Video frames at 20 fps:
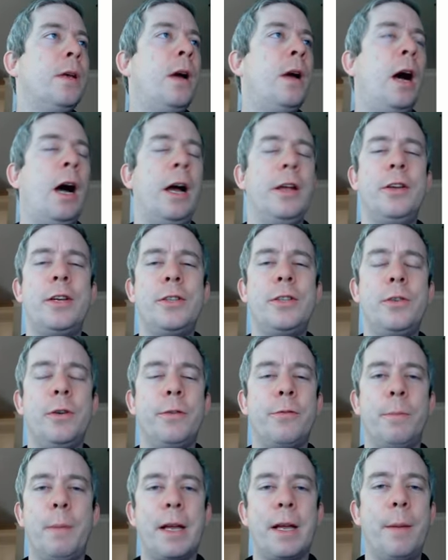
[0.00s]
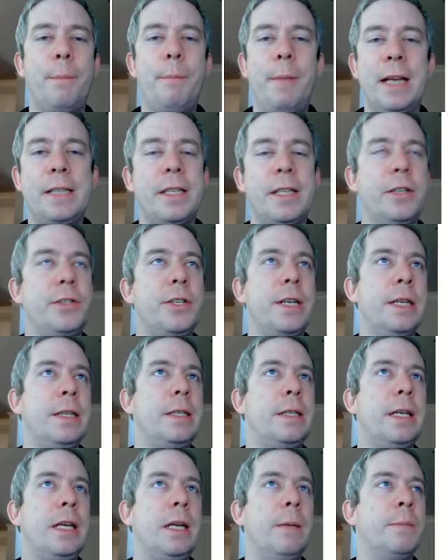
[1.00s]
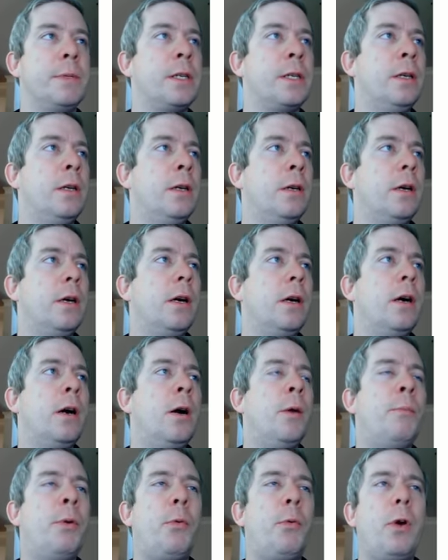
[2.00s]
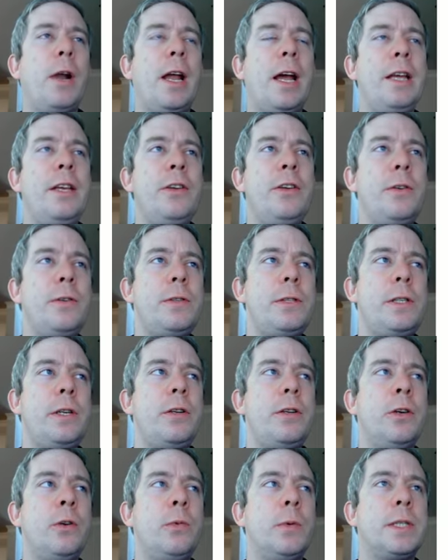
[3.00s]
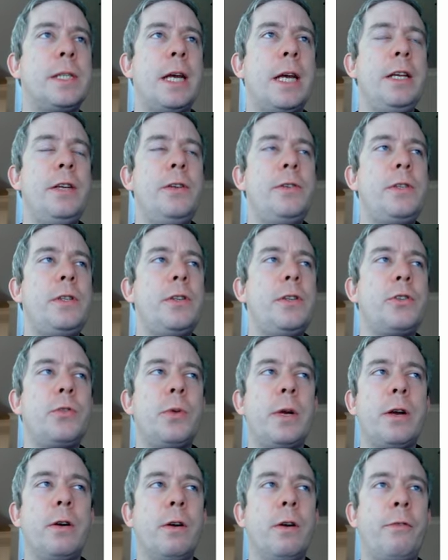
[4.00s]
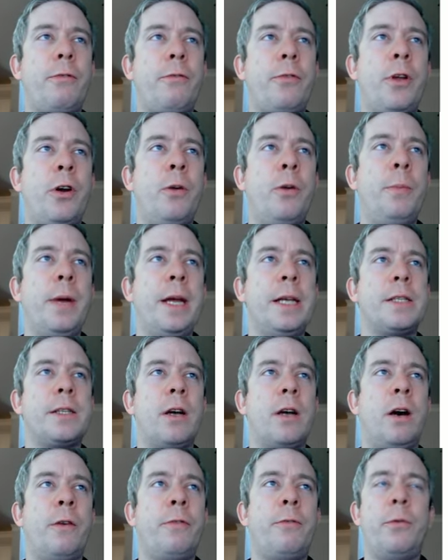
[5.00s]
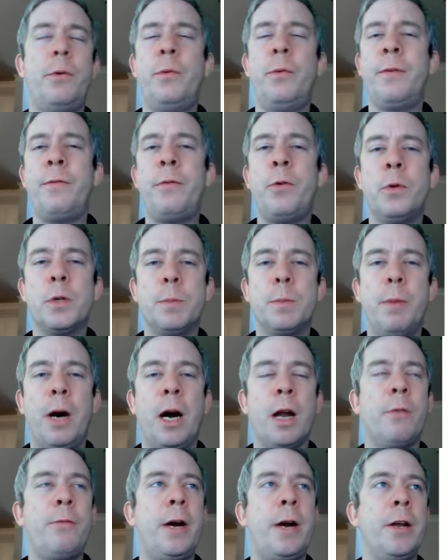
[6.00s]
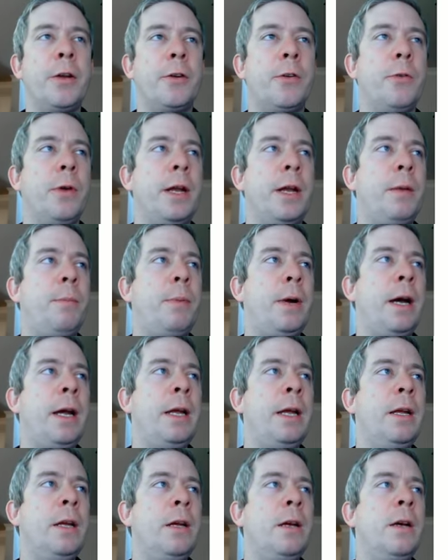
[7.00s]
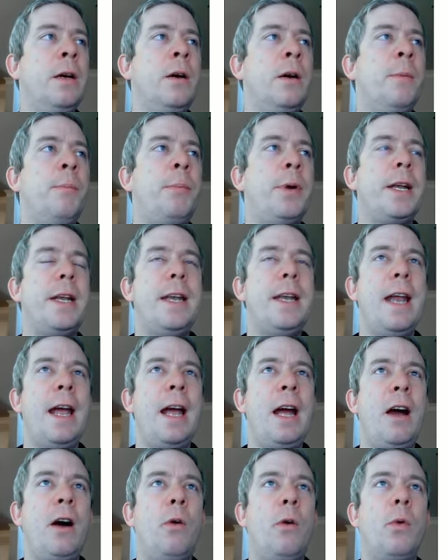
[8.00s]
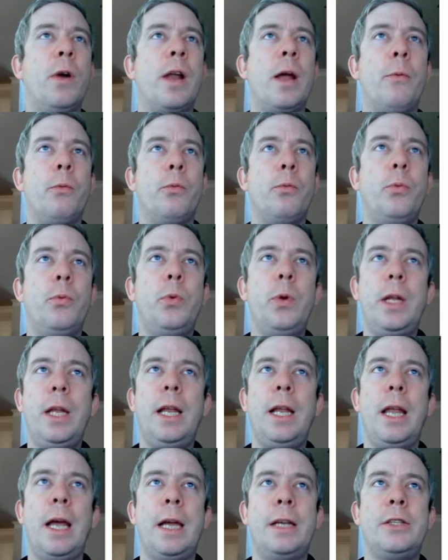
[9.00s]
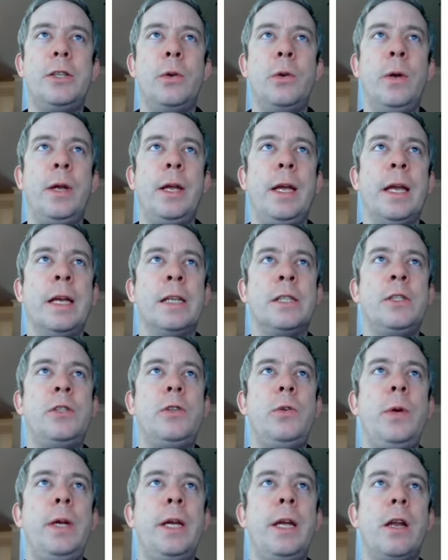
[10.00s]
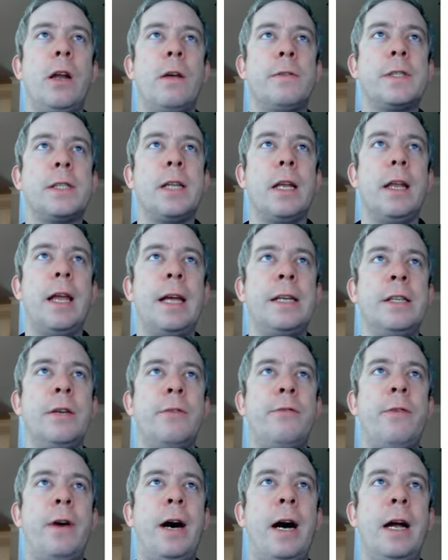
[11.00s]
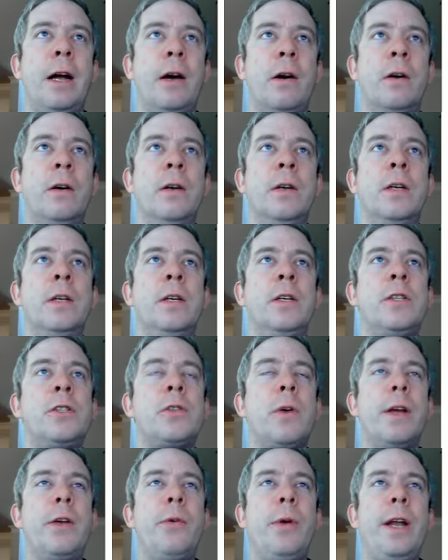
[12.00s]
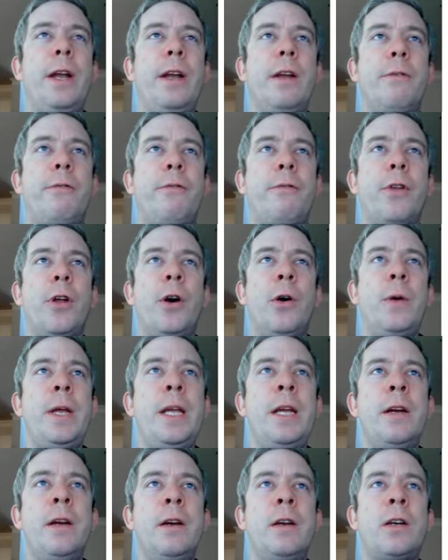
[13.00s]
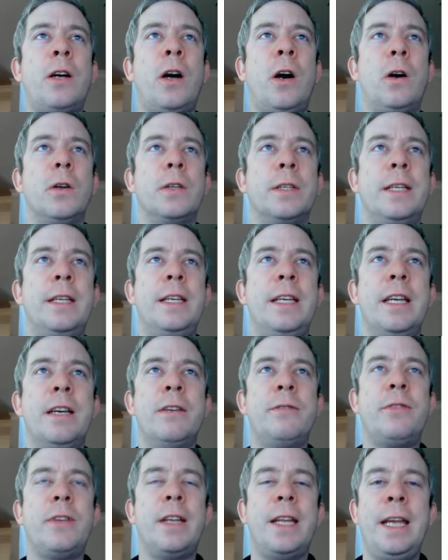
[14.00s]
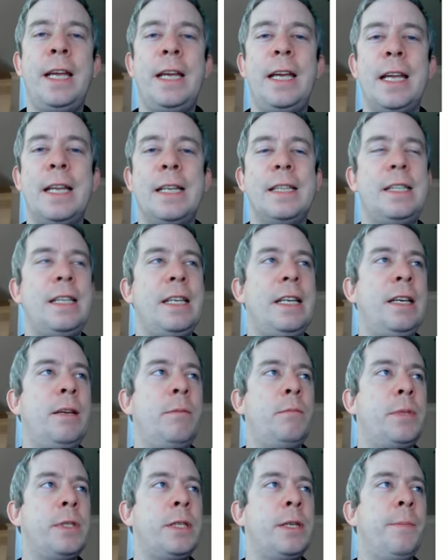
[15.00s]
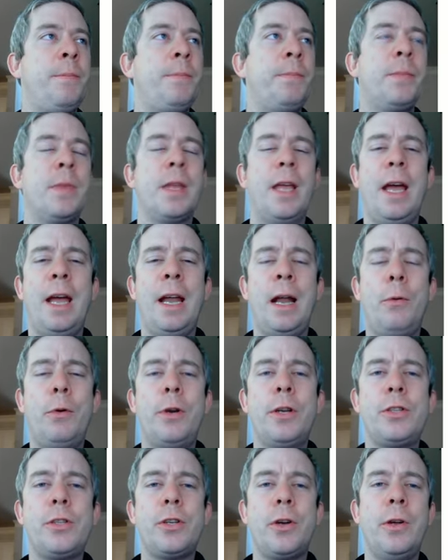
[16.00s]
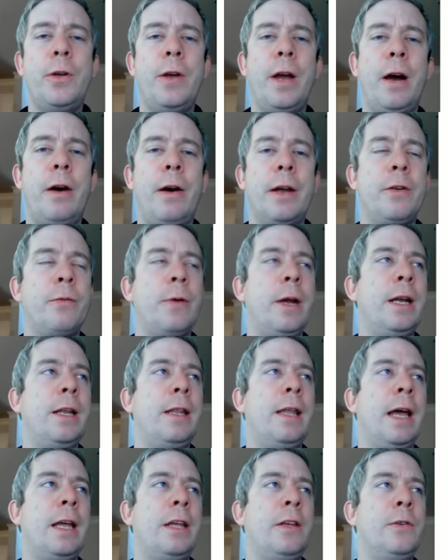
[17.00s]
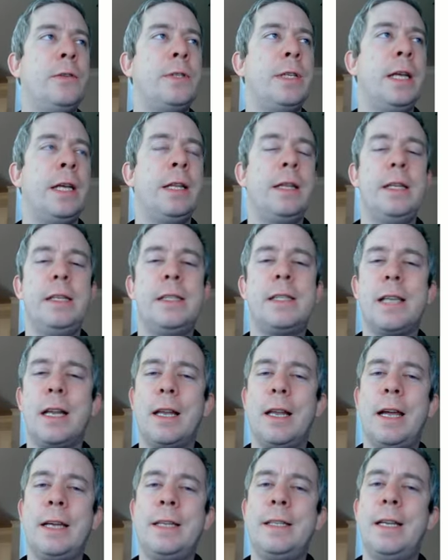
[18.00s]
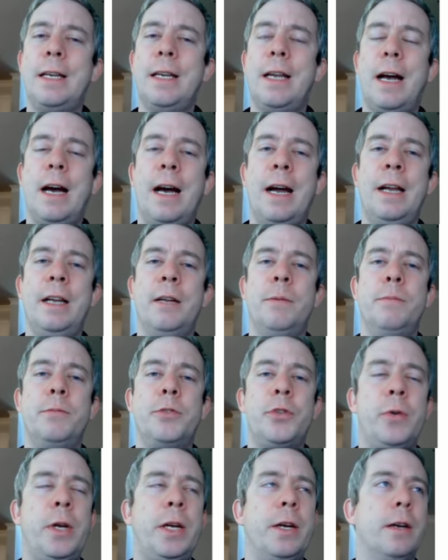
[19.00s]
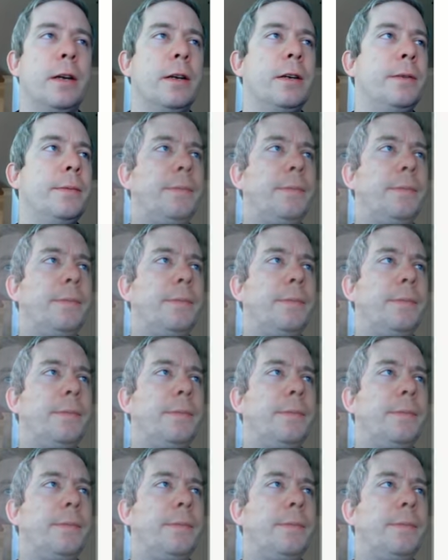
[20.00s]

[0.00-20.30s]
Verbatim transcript: Uh, you can do it from like a message in Teams. But what I used to do was I used to trigger a flow based off if it was modified or created by. But now what I really like doing is doing it off selected file. So I created a flow here called give link in Teams. And I want to show you how I created that using the selected item trigger.